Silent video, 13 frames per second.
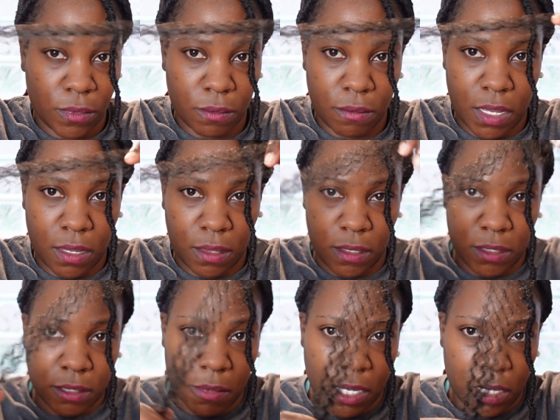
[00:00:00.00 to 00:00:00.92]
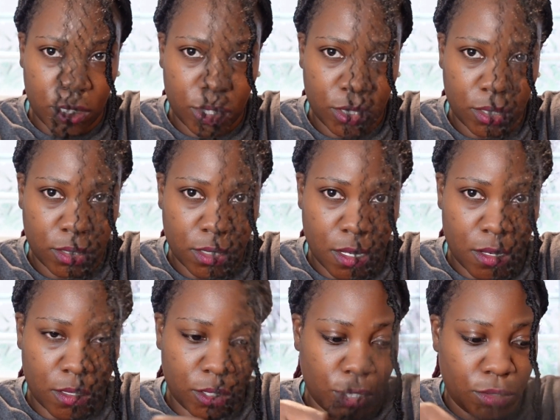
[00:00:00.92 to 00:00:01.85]
About this much. That's
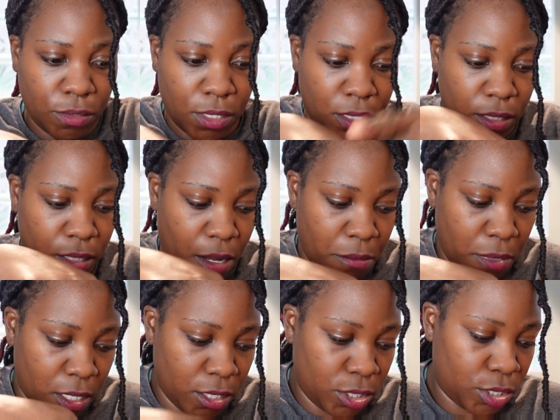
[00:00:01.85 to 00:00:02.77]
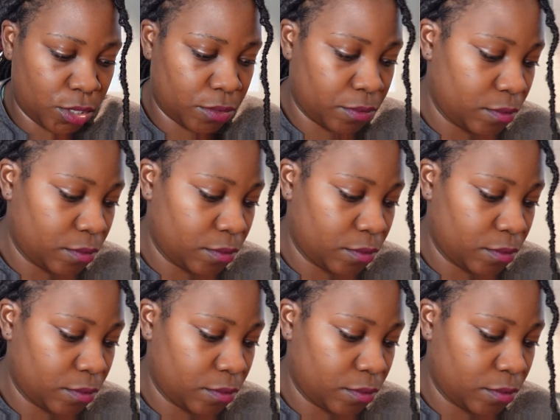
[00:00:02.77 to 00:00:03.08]
all that you need, not much.